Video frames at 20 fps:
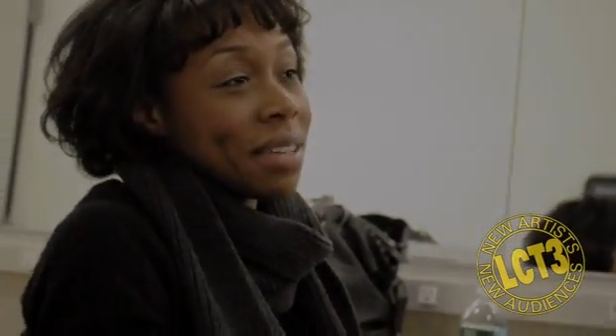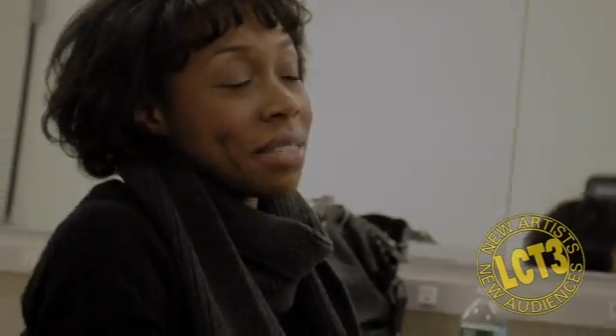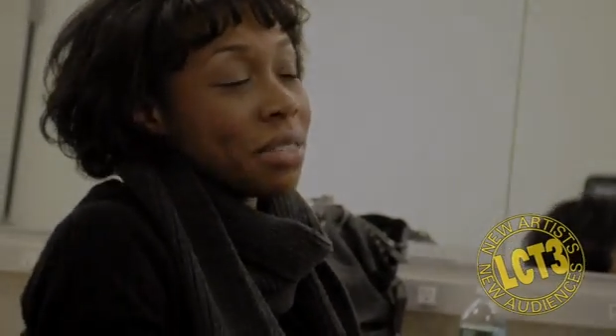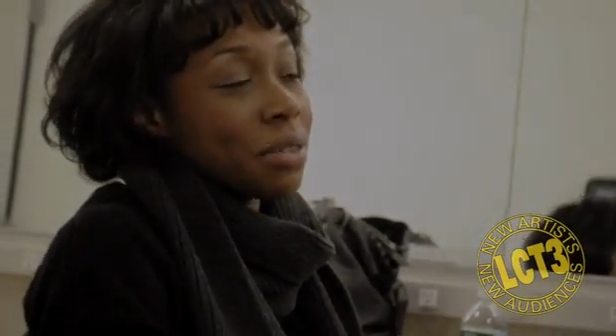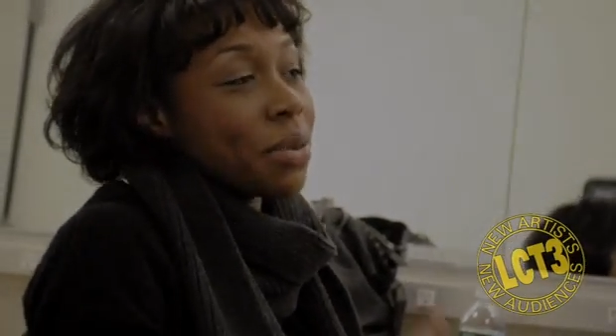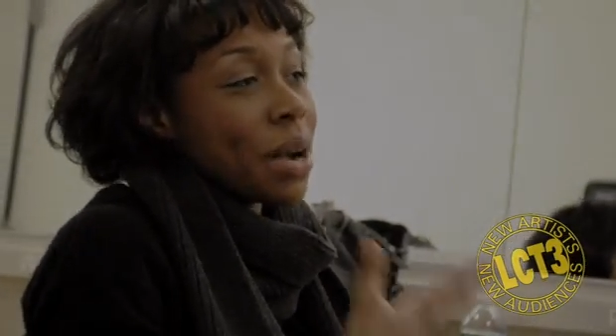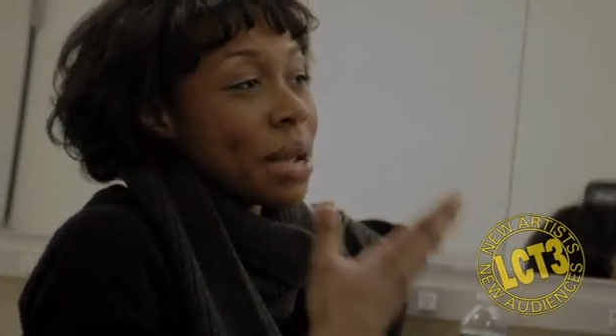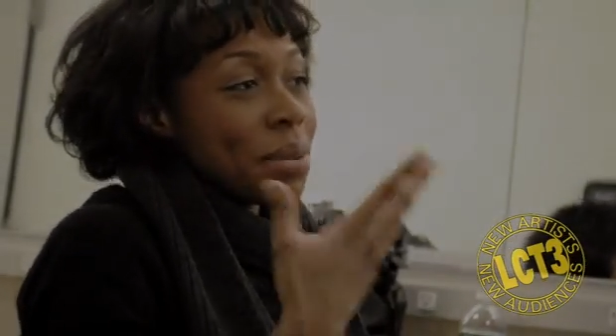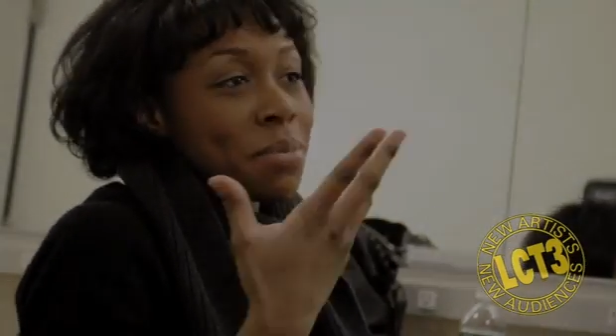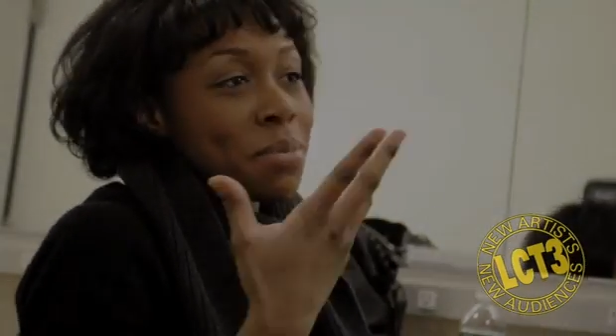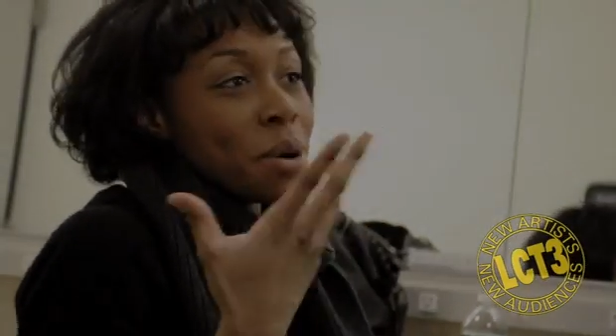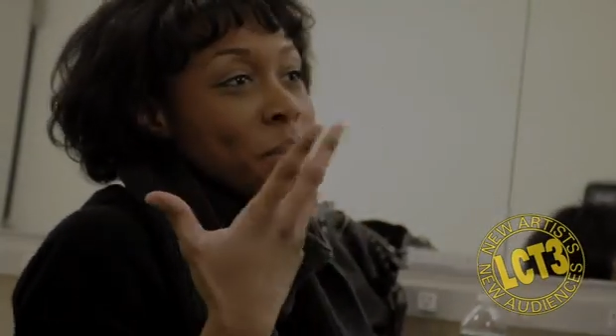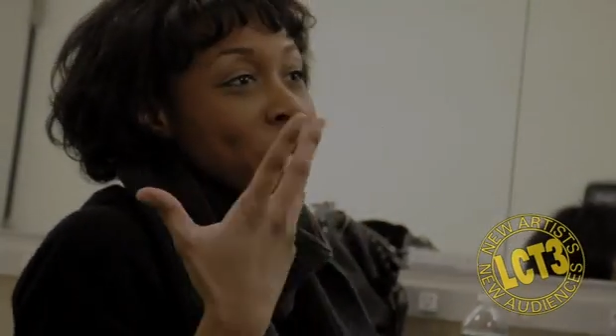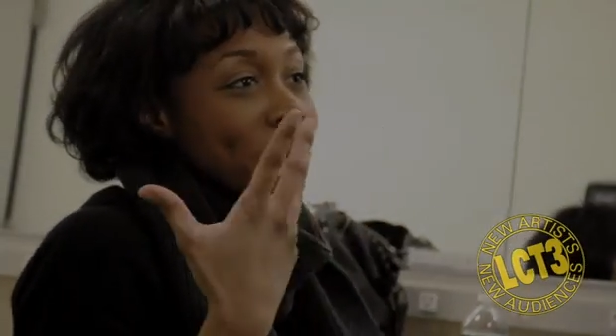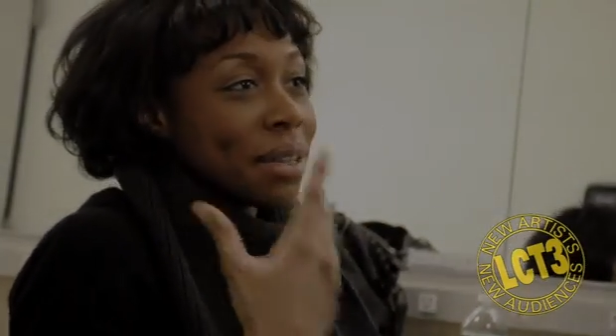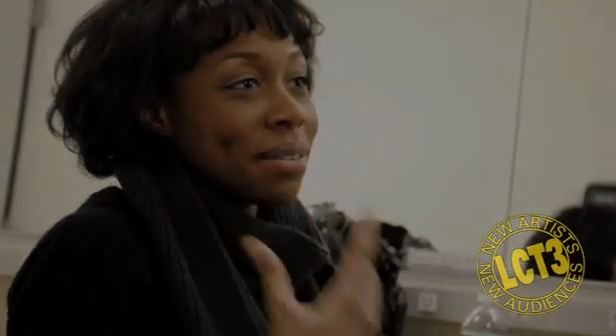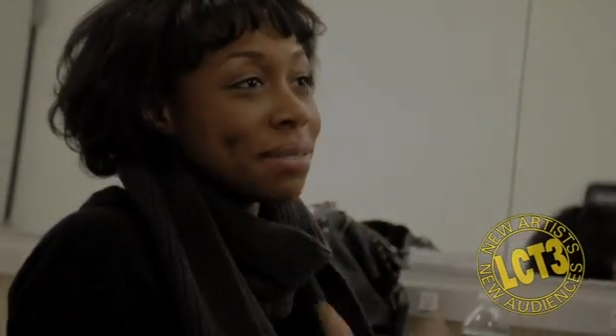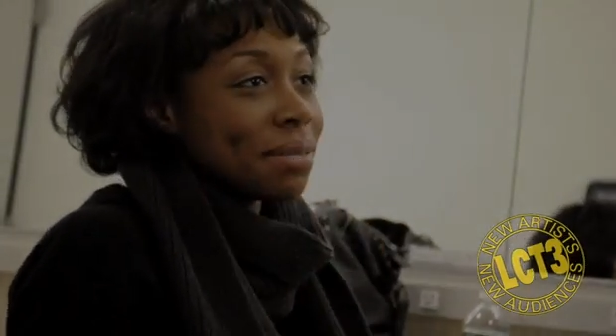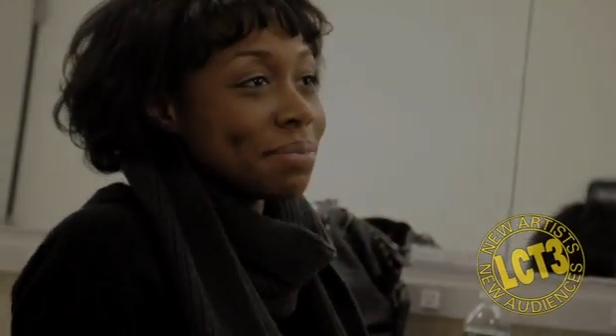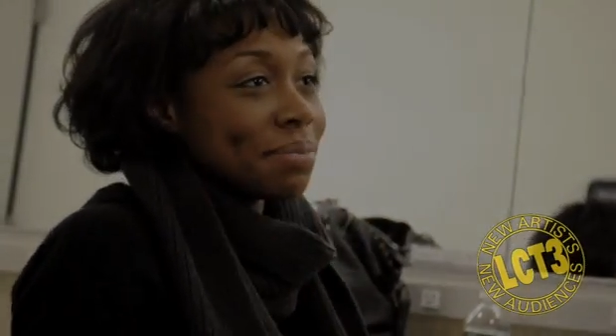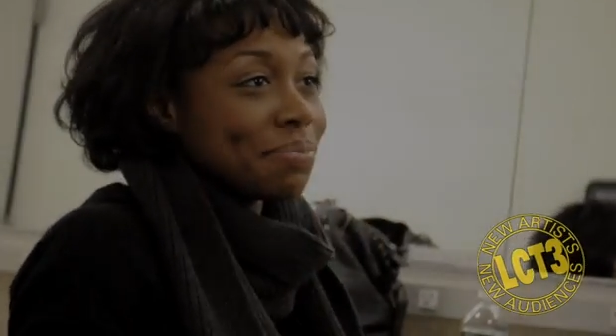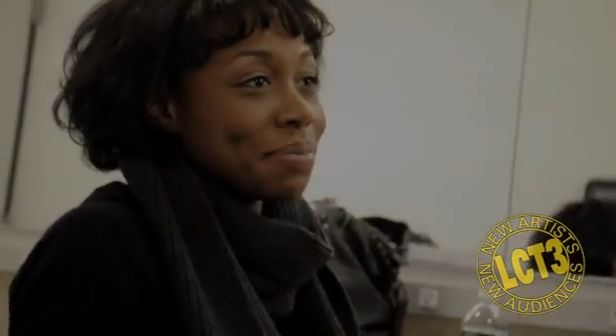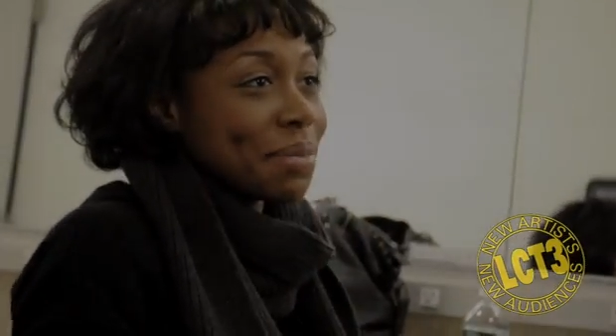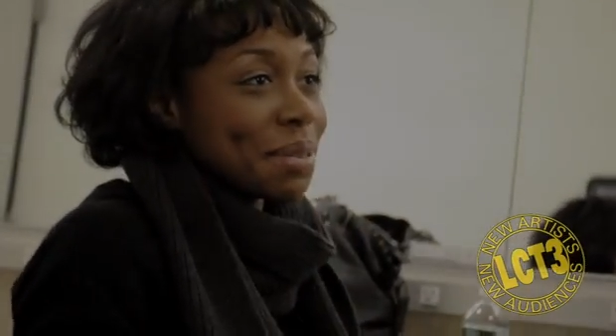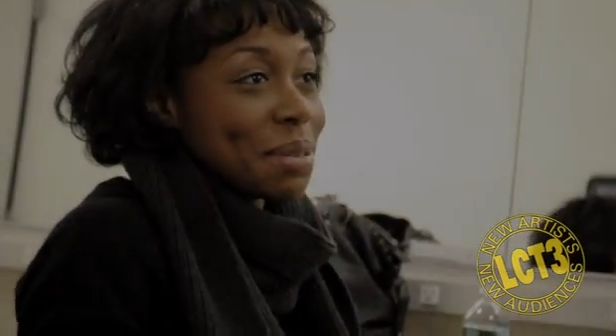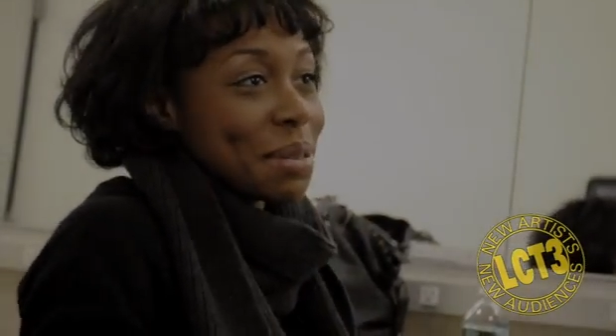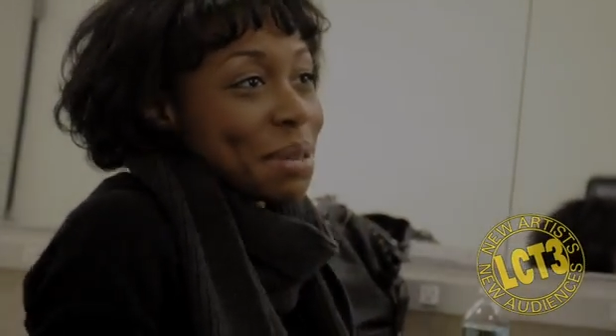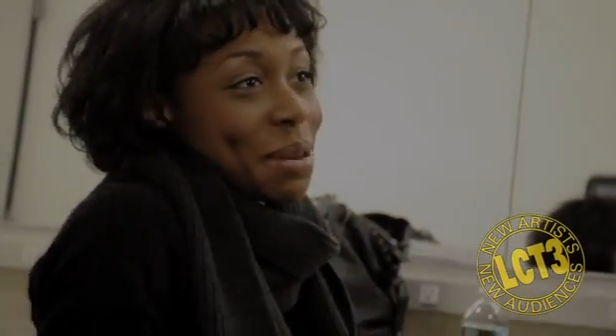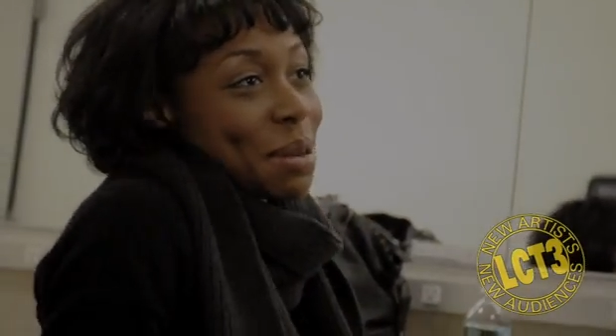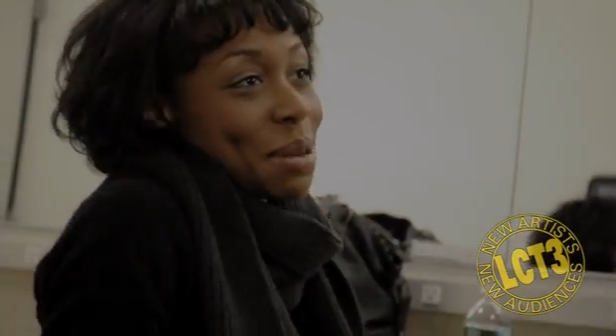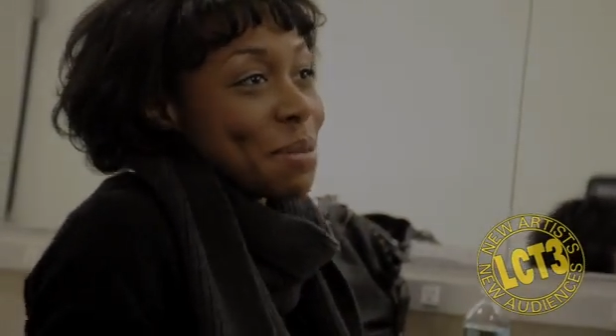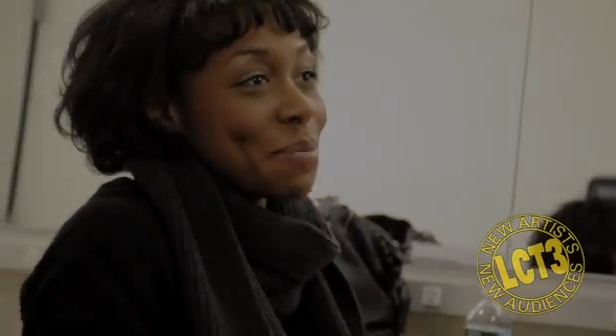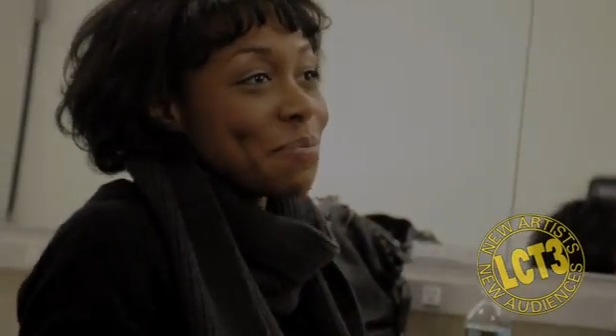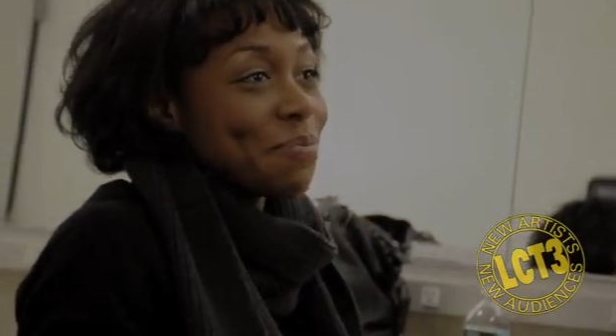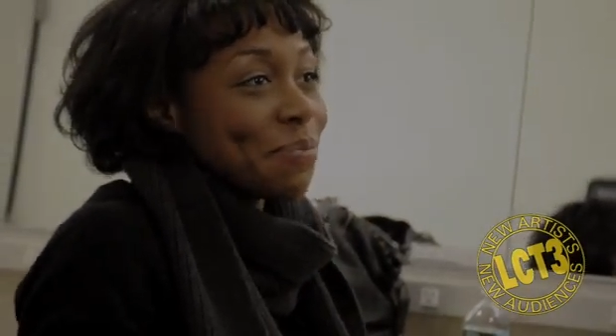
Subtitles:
the right moment, you know.